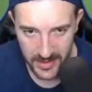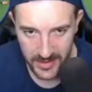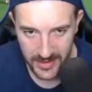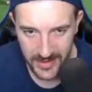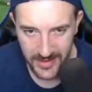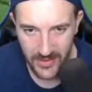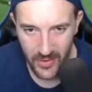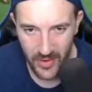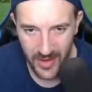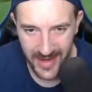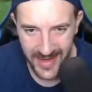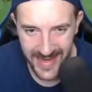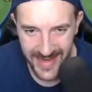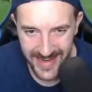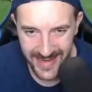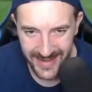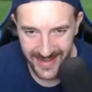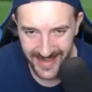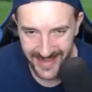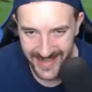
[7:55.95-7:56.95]
He's not
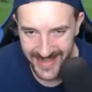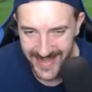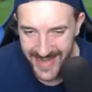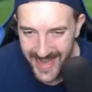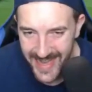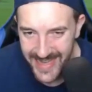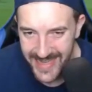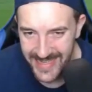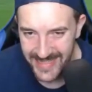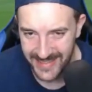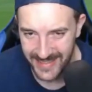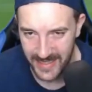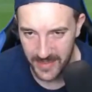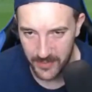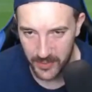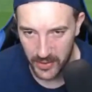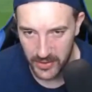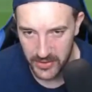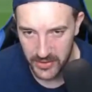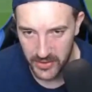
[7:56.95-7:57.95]
lazy,
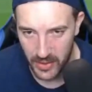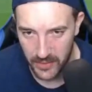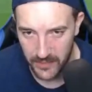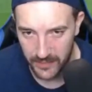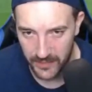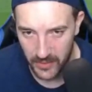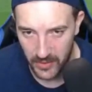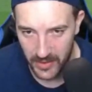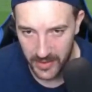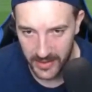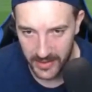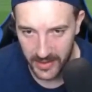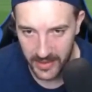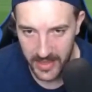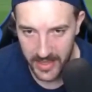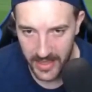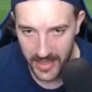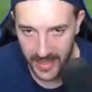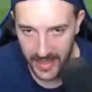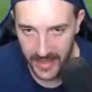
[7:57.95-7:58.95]
but I just don't feel like
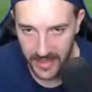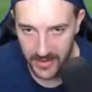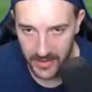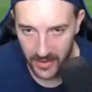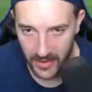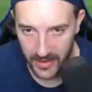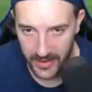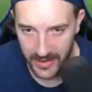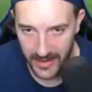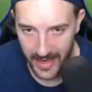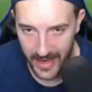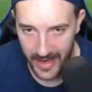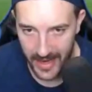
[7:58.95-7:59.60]
he, like,